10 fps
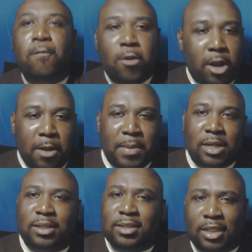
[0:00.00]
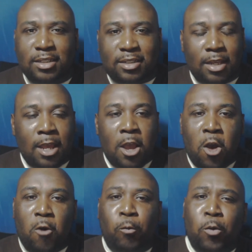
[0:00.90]
for him in the sense
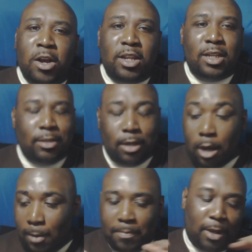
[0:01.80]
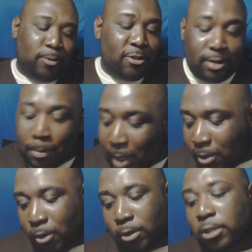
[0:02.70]
of what, I'm
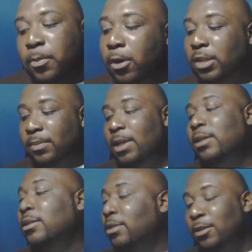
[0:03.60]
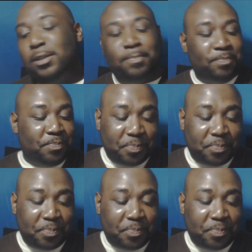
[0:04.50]
not gonna go into spoilers, I'm not gonna do it.